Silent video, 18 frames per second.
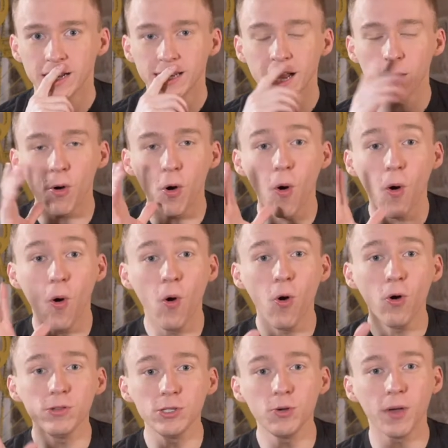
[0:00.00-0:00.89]
Now,
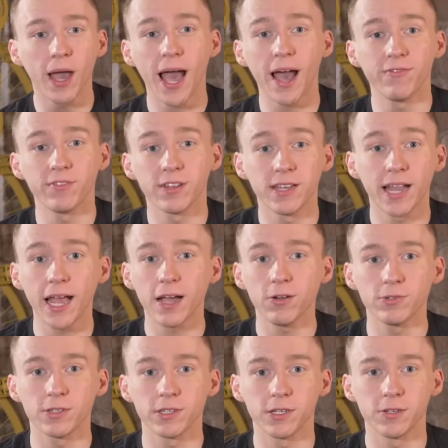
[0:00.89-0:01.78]
all you have to
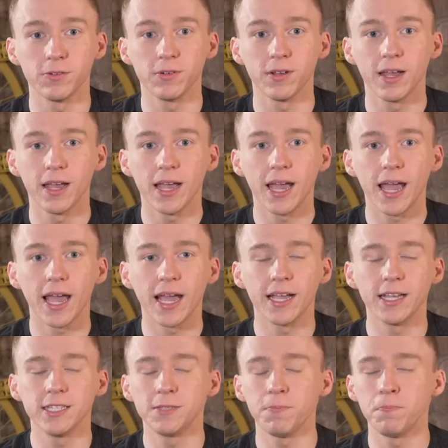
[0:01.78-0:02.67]
now do
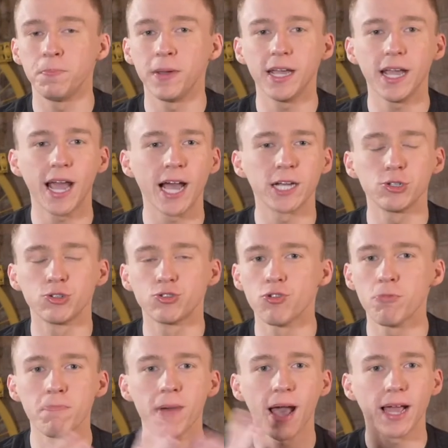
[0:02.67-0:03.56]
is be as
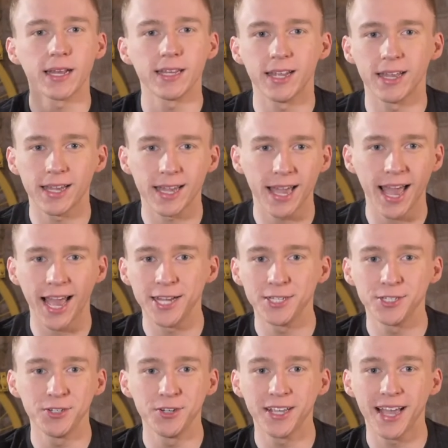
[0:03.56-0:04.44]
dramatic
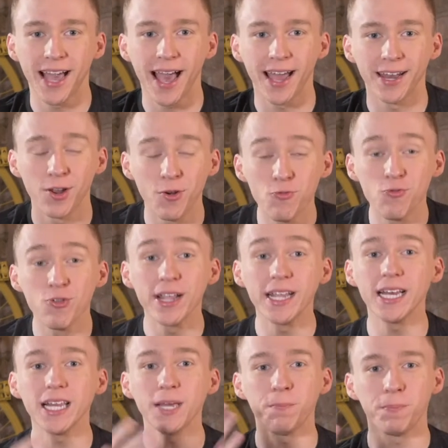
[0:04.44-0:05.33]
as you can,
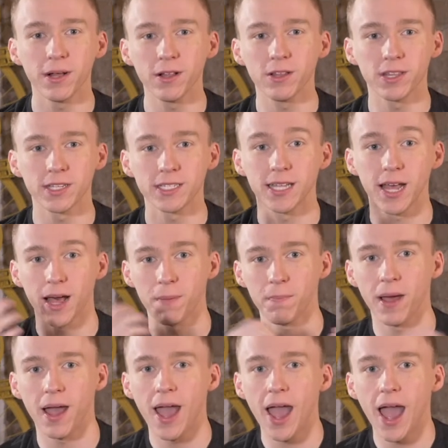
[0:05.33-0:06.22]
really build this
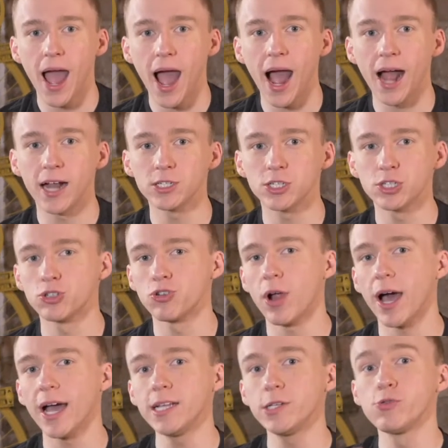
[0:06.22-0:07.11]
up and
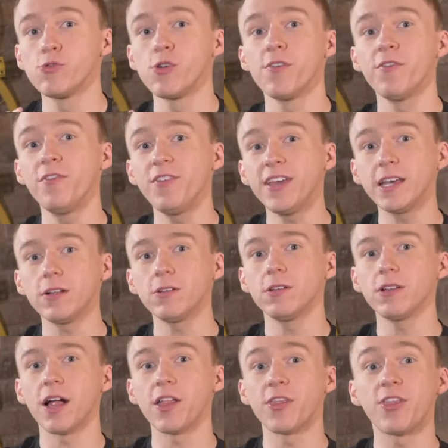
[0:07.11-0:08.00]
try to
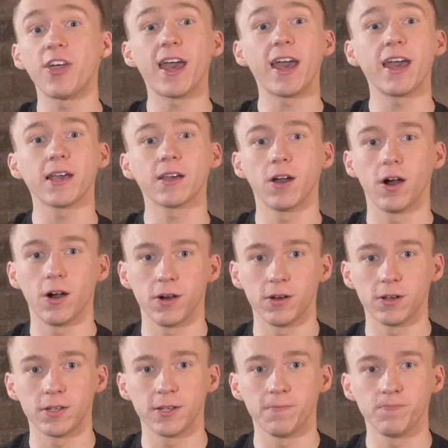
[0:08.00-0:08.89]
reveal their
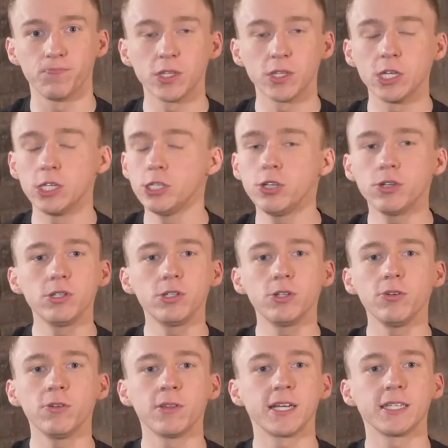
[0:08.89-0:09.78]
card. You could
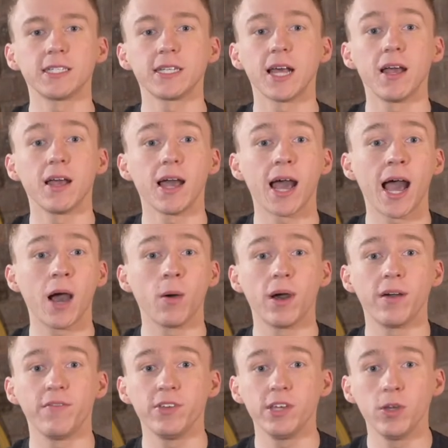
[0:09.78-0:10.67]
do this
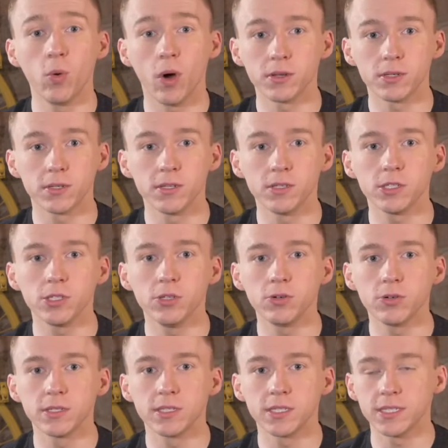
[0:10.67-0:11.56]
however you wanted.
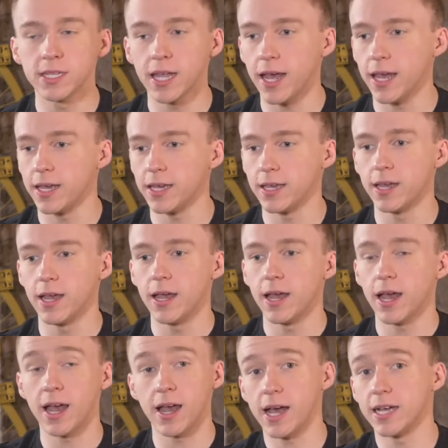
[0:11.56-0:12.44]
You could say,
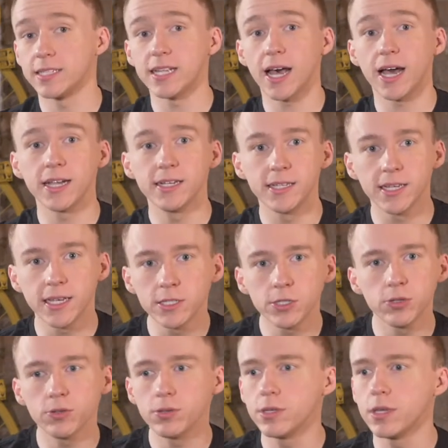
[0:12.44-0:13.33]
as I
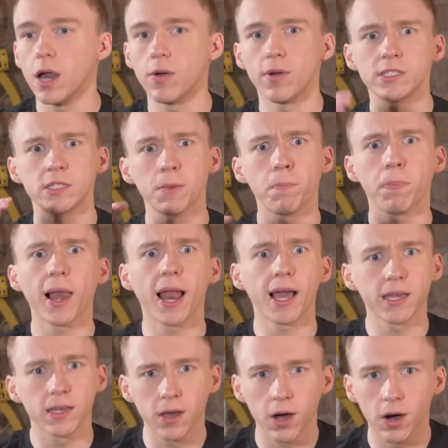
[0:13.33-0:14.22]
did, you go, it's a
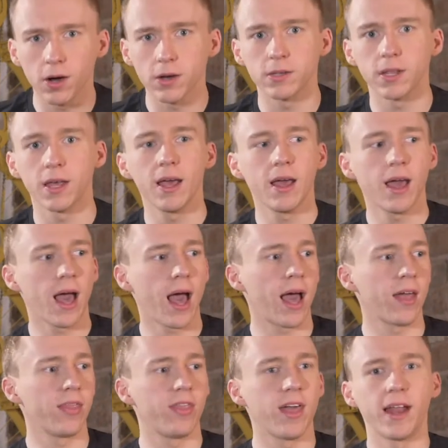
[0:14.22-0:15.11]
black card,
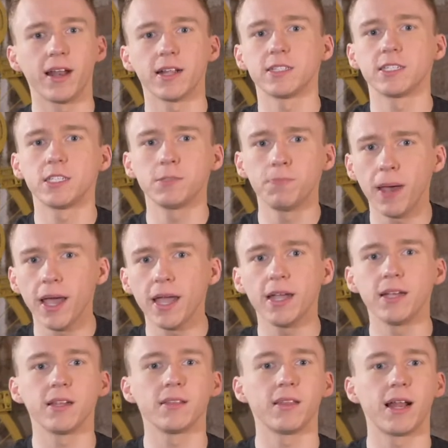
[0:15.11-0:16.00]
and then it's a
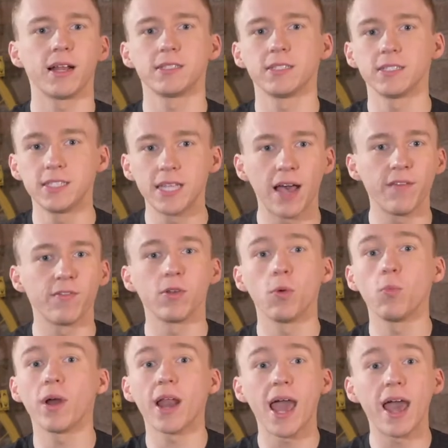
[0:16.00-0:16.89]
spade, and then it's a
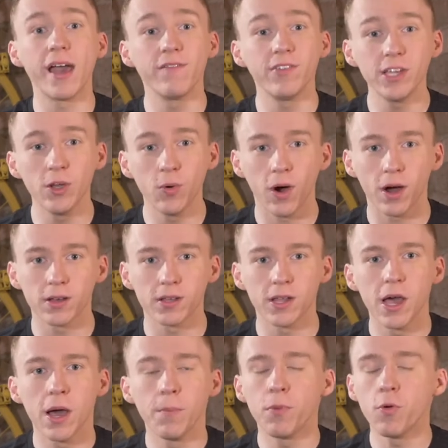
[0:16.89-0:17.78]
seven, whatever you want,
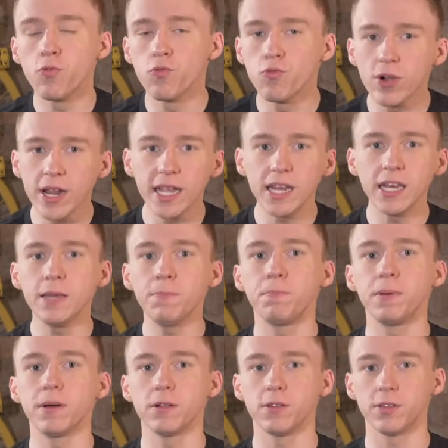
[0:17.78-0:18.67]
but really
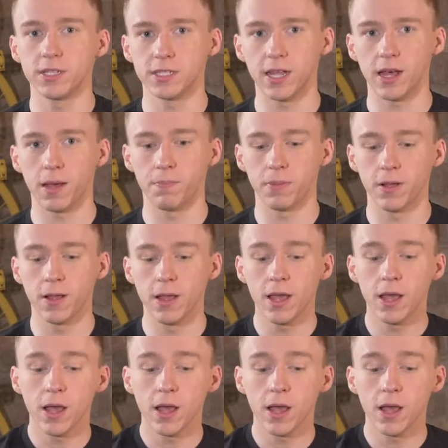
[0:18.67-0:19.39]
build this up.